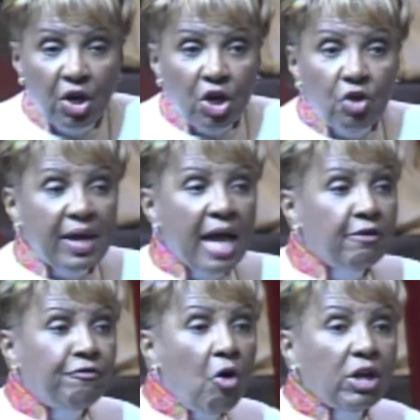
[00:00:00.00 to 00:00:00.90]
You can't
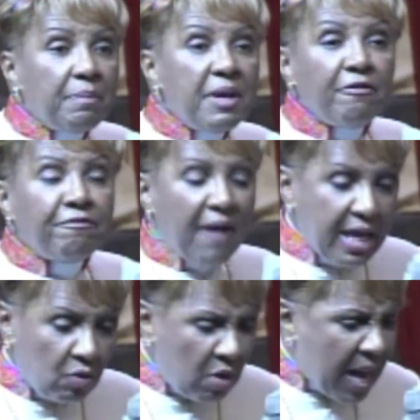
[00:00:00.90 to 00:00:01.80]
afford to be a
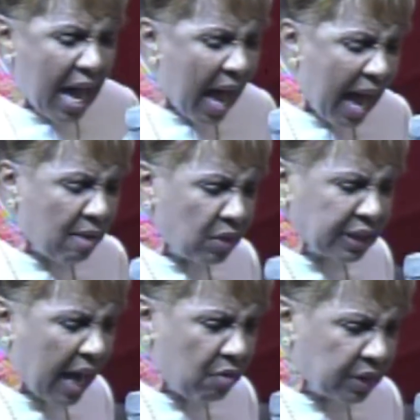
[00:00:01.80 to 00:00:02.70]
fighting woman. I
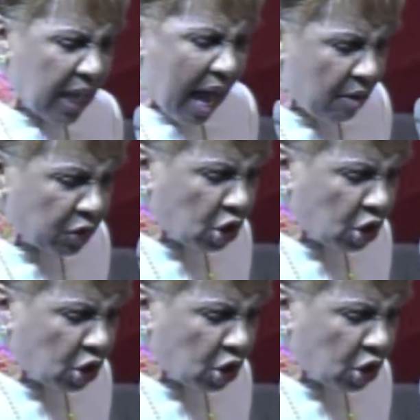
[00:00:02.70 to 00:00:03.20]
was